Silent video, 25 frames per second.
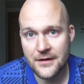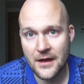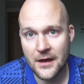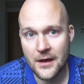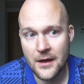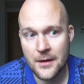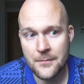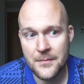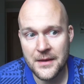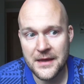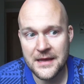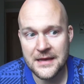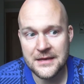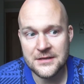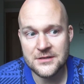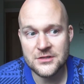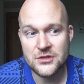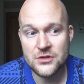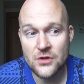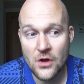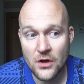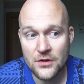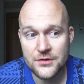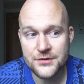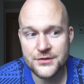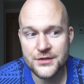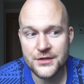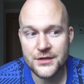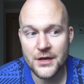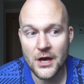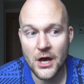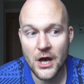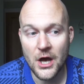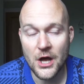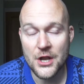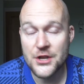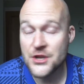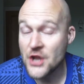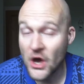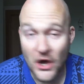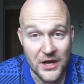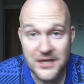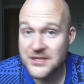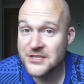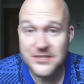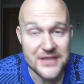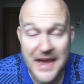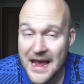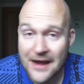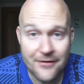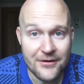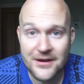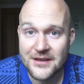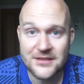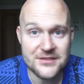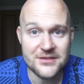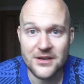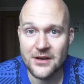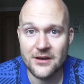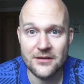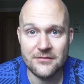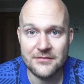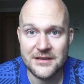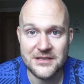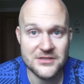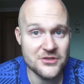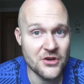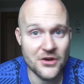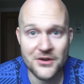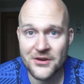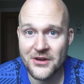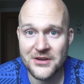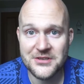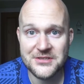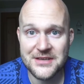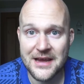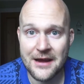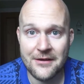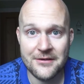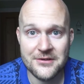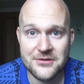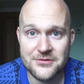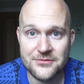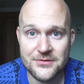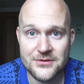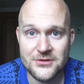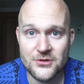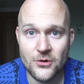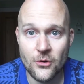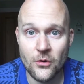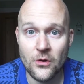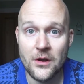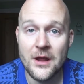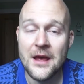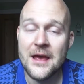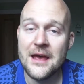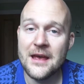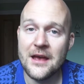is not a nice character. He's not a nice character at all.